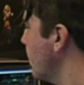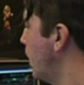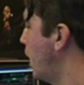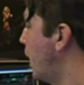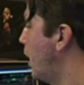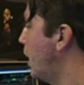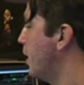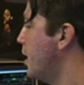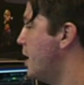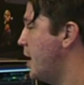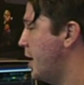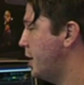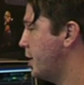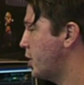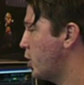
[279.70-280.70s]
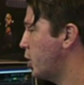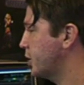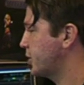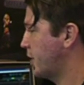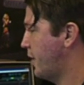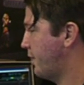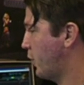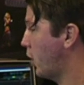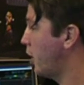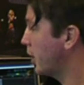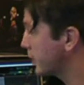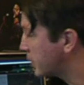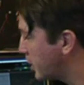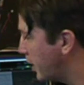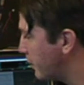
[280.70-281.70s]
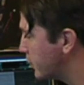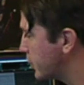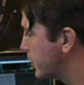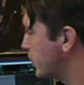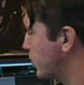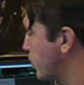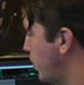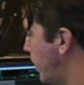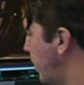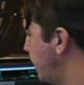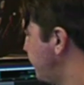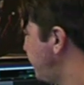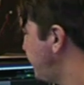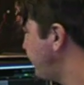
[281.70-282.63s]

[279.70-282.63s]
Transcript: And then you also have your aux levels as well.